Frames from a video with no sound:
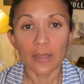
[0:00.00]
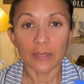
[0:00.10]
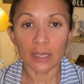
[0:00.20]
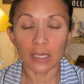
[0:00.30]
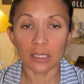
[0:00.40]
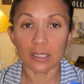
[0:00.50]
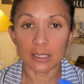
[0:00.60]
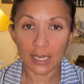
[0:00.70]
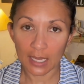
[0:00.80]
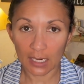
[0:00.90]
then
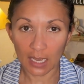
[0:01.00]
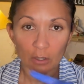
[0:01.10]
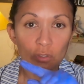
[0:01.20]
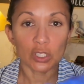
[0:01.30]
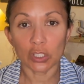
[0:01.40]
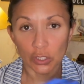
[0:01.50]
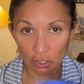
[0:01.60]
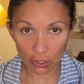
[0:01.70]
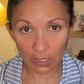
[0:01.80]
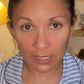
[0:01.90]
take it out,
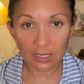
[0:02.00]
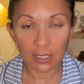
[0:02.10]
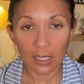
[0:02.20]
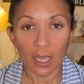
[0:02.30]
stir it,